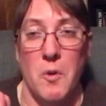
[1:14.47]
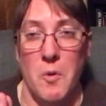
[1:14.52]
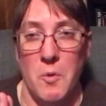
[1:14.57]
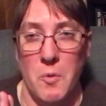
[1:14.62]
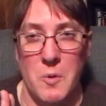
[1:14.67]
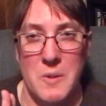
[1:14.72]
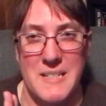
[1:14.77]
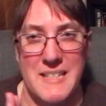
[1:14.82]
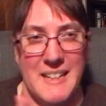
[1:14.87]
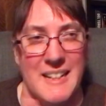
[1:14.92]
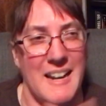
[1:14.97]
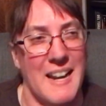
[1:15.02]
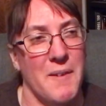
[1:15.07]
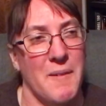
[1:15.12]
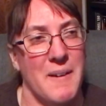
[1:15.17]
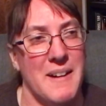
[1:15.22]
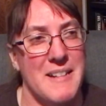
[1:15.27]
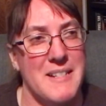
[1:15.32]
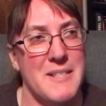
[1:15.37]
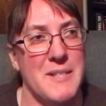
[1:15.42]
we'll see.
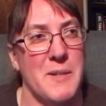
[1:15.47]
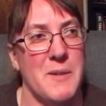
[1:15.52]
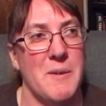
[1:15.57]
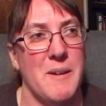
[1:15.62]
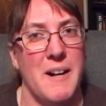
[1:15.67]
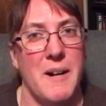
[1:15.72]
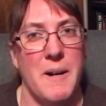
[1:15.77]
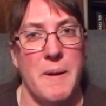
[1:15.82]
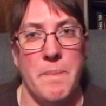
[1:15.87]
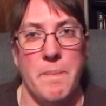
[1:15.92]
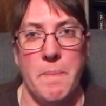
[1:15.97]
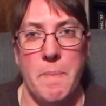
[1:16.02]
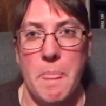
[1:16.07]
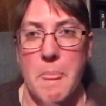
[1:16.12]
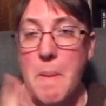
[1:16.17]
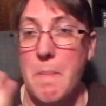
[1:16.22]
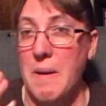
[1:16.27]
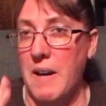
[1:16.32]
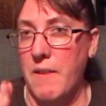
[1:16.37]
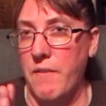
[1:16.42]
Anyway, so,
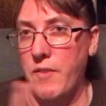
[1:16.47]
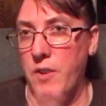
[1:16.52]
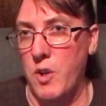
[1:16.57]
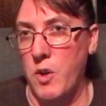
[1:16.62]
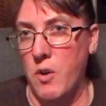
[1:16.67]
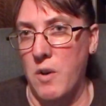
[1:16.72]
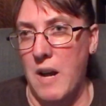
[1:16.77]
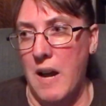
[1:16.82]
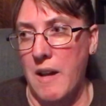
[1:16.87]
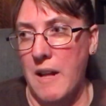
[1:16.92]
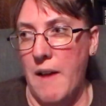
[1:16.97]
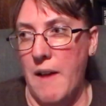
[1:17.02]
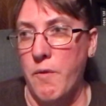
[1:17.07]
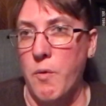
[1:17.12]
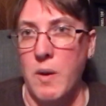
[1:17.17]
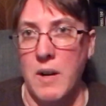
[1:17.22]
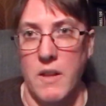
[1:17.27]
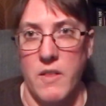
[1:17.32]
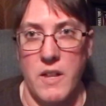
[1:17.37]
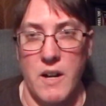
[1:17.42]
but if you, I'll have
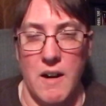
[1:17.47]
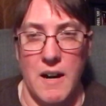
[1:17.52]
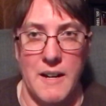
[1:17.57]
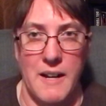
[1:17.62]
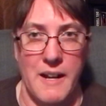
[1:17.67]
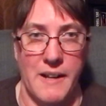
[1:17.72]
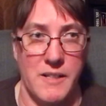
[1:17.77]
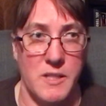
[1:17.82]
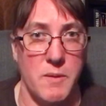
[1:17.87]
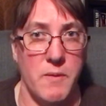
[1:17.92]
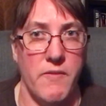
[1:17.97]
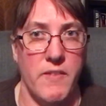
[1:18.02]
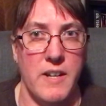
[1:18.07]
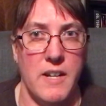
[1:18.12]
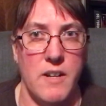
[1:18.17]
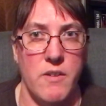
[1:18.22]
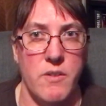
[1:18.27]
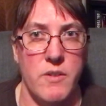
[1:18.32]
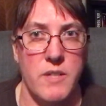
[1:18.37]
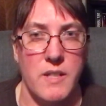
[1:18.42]
one of their announcement
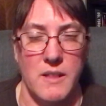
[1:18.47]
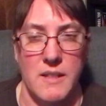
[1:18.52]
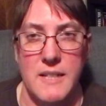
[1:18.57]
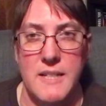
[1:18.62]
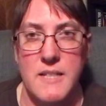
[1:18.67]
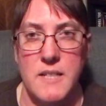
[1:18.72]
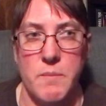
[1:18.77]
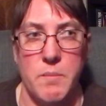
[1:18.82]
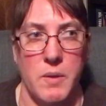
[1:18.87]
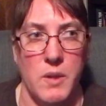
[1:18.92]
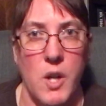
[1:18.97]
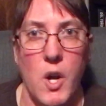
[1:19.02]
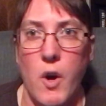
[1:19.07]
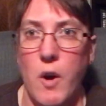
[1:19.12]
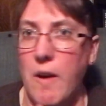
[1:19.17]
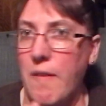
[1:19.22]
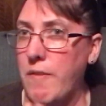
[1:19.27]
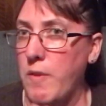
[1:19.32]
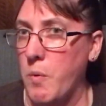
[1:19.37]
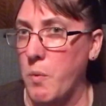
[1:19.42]
videos linked below
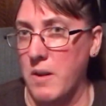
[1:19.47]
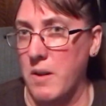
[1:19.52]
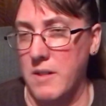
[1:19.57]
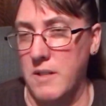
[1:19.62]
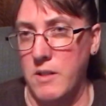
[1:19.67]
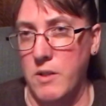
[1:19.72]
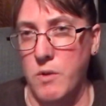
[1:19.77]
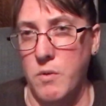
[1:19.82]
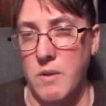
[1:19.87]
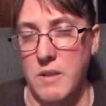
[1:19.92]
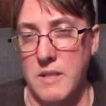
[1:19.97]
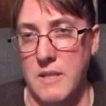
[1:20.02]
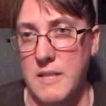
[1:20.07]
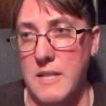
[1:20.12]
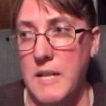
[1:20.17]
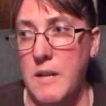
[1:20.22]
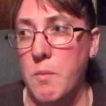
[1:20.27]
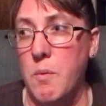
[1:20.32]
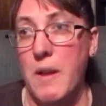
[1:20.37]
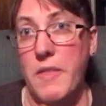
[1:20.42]
if you want to
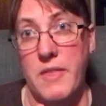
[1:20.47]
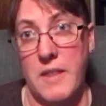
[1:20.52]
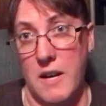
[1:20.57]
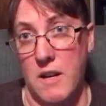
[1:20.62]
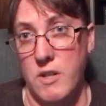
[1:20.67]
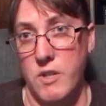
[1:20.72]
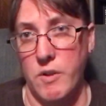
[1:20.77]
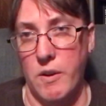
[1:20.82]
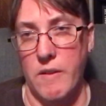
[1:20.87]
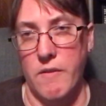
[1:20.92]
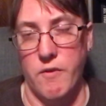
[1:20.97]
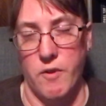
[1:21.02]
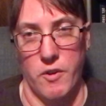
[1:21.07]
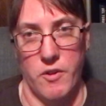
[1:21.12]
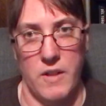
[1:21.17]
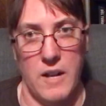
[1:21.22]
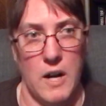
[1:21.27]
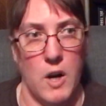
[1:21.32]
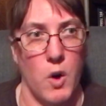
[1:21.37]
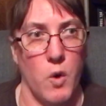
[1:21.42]
see what they're doing for
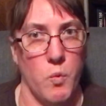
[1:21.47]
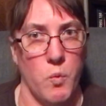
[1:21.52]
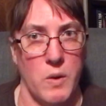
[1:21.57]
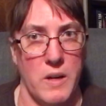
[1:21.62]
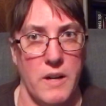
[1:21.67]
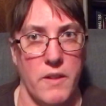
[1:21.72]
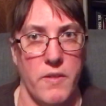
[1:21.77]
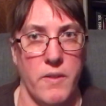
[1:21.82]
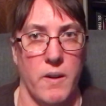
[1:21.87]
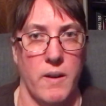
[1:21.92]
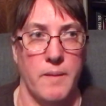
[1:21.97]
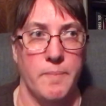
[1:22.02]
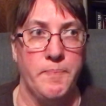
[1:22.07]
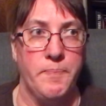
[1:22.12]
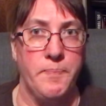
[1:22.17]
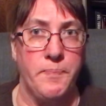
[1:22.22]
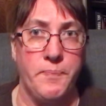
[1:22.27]
their readathon.